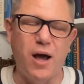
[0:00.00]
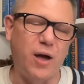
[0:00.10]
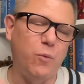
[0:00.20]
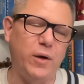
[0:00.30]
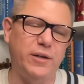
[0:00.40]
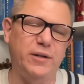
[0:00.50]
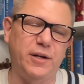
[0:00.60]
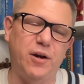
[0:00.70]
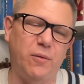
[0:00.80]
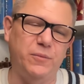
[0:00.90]
I want you to
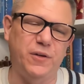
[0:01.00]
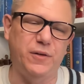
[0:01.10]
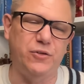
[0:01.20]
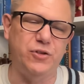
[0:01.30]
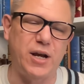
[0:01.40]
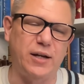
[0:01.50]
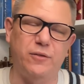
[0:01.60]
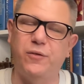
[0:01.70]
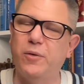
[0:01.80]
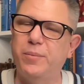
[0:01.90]
come to this
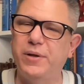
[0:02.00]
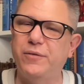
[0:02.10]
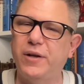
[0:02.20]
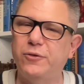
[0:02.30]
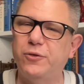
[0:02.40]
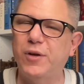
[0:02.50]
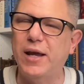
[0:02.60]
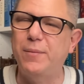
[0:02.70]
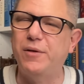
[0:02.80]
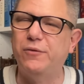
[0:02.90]
channel for a bit of
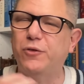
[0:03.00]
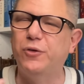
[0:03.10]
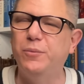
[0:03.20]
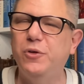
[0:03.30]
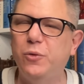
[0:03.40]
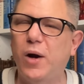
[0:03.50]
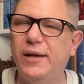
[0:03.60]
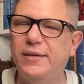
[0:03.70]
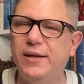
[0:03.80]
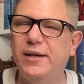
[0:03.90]
entertainment, for some new
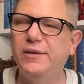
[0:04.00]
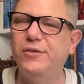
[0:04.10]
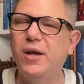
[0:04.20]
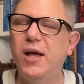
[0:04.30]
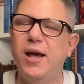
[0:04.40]
ideas,